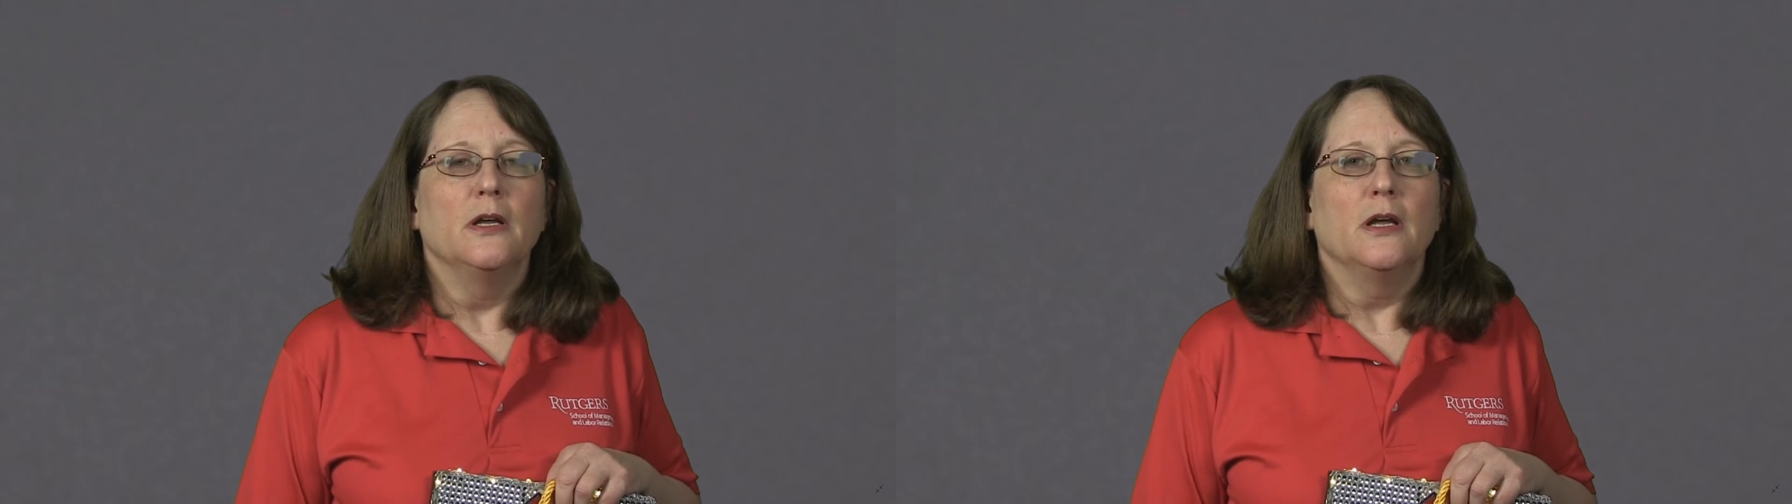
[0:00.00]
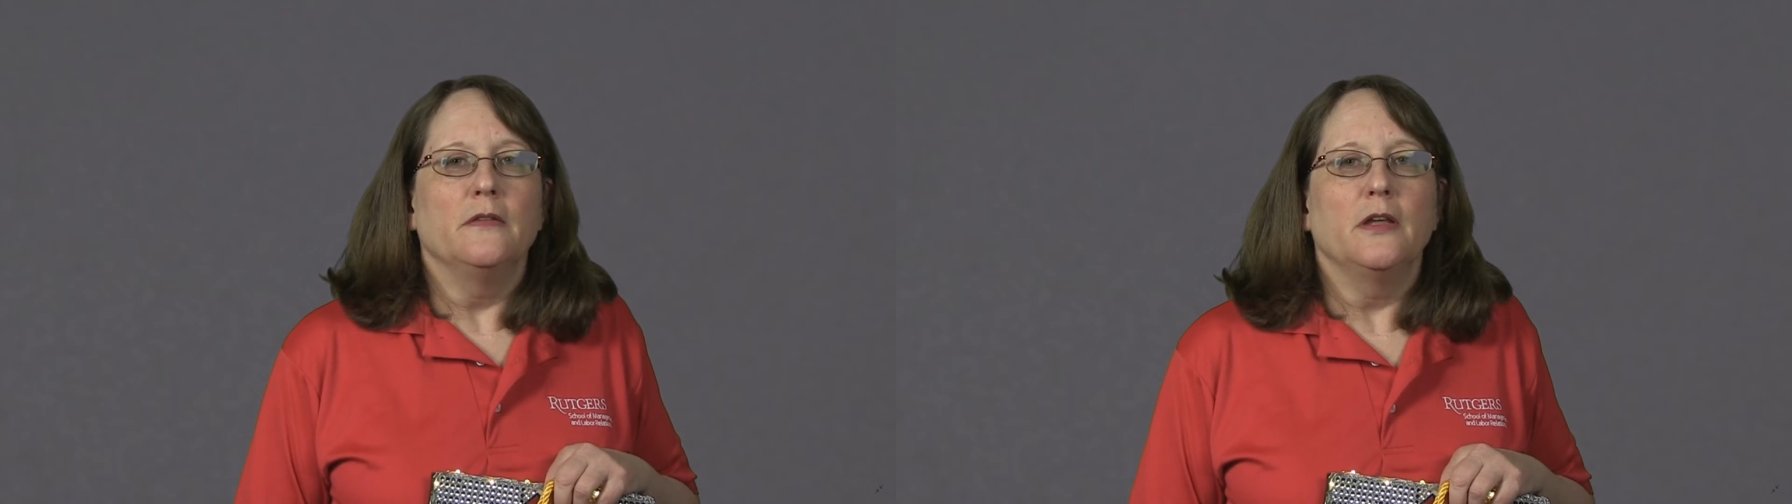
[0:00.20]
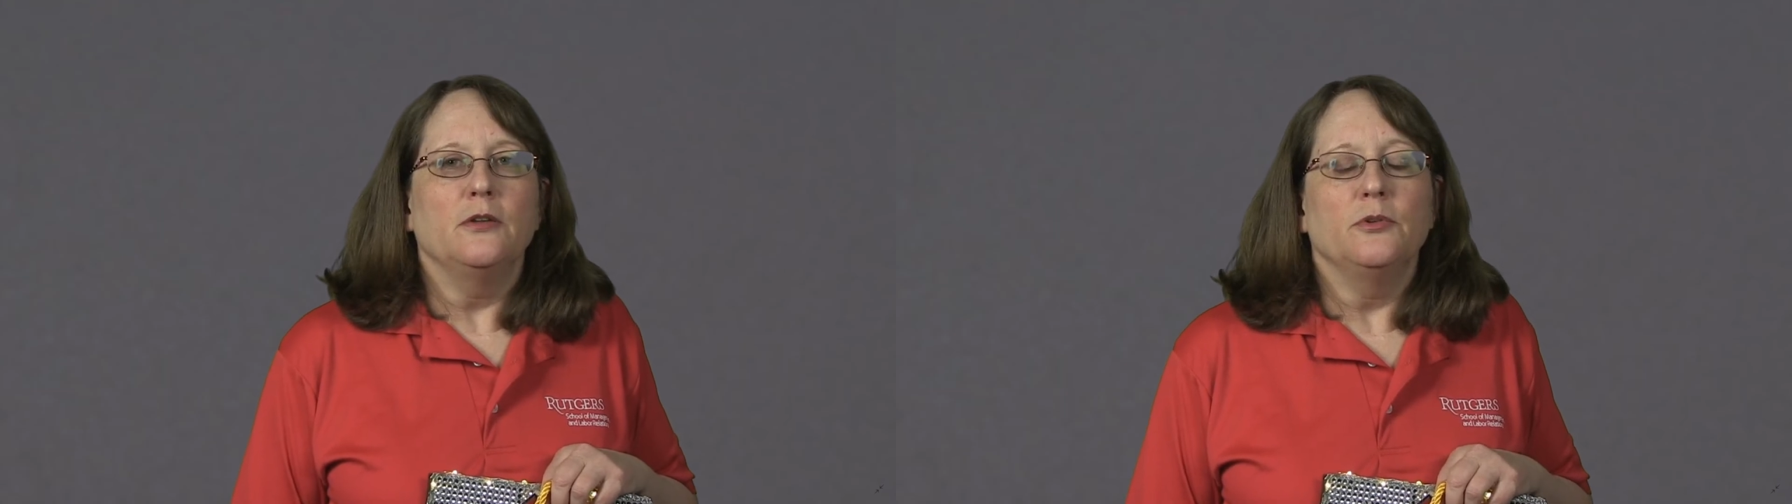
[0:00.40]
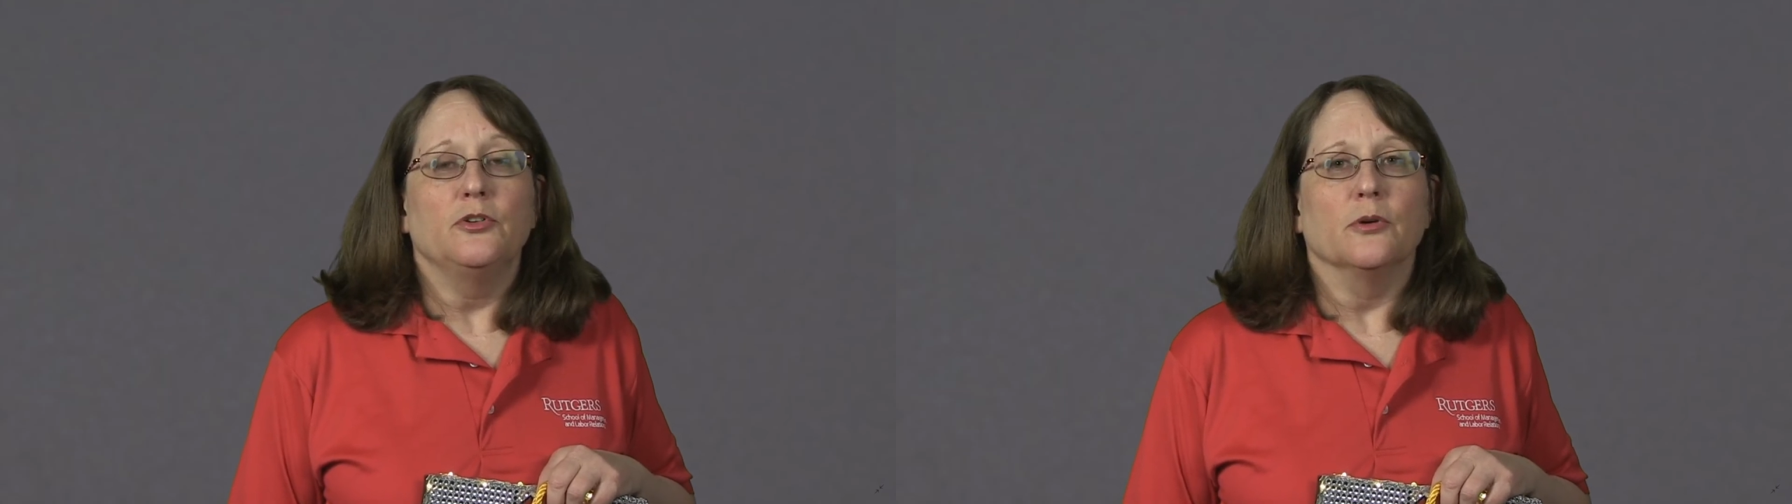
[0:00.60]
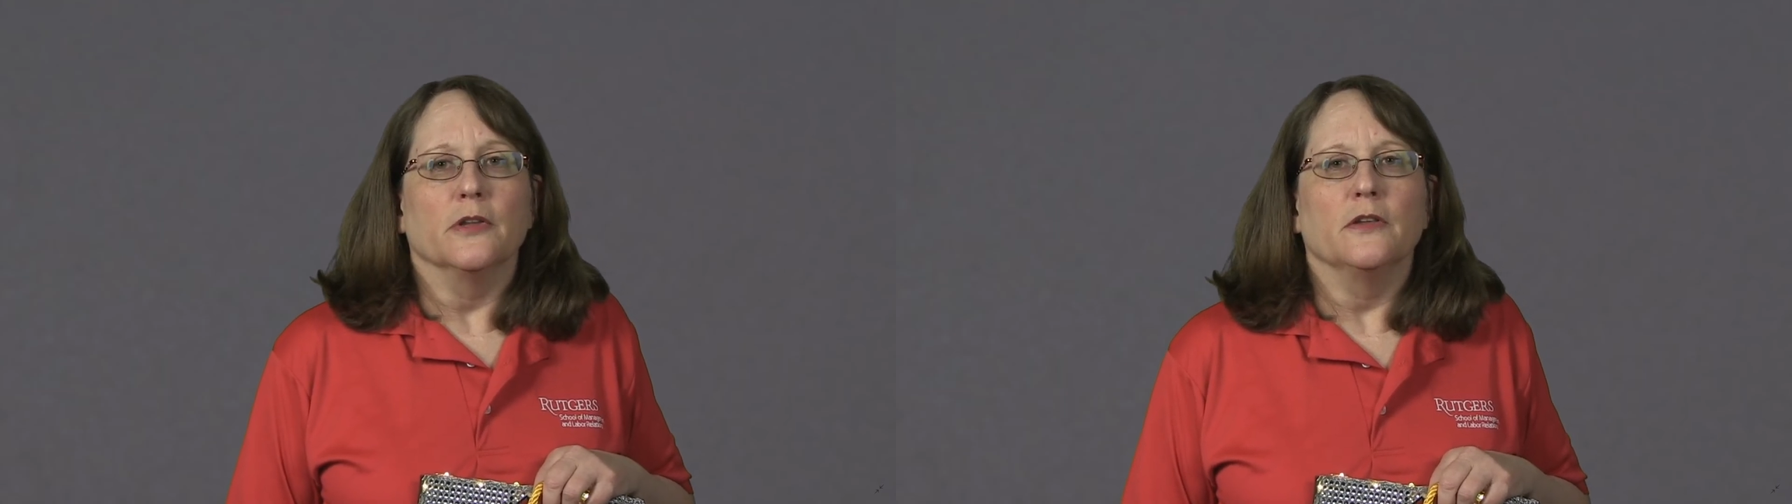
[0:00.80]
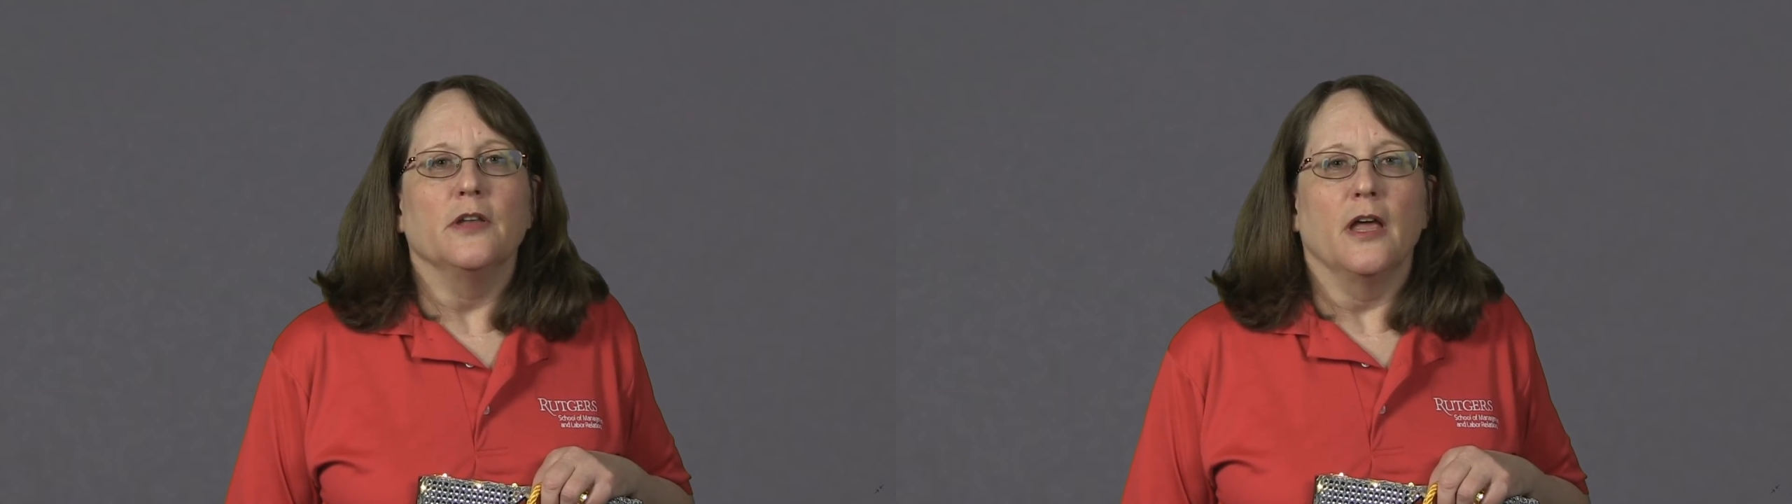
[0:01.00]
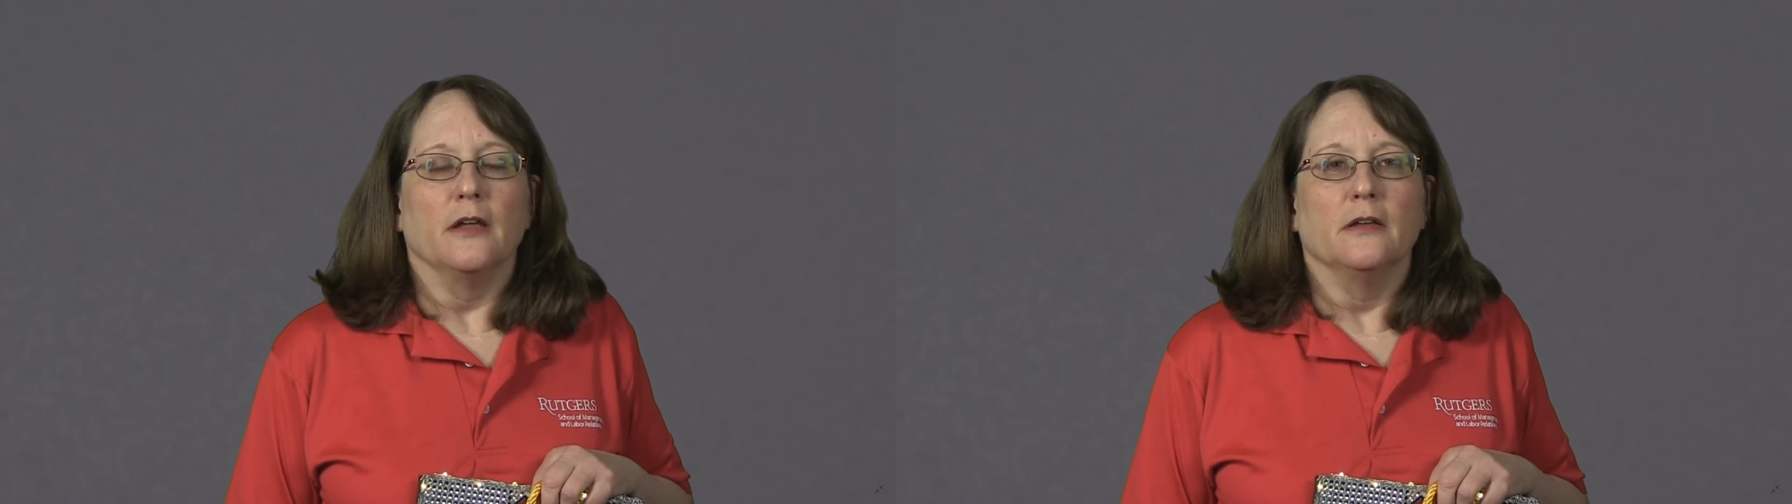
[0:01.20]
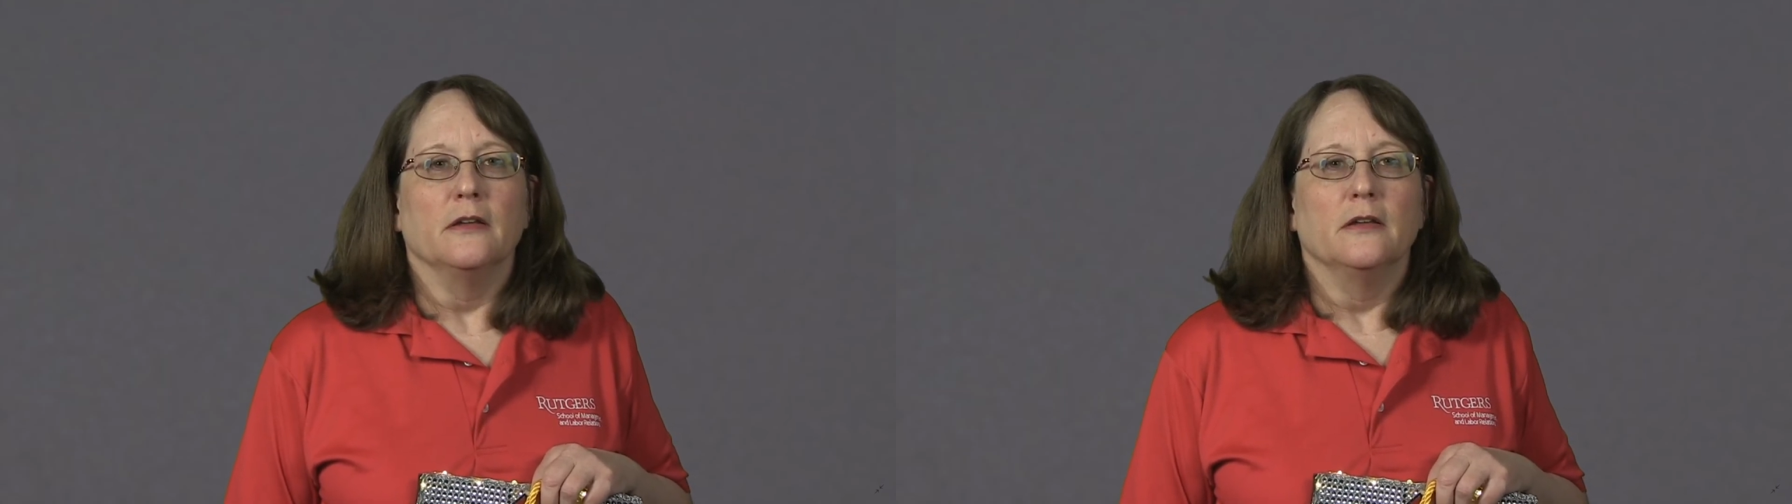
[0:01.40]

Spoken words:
and that you enjoy the day.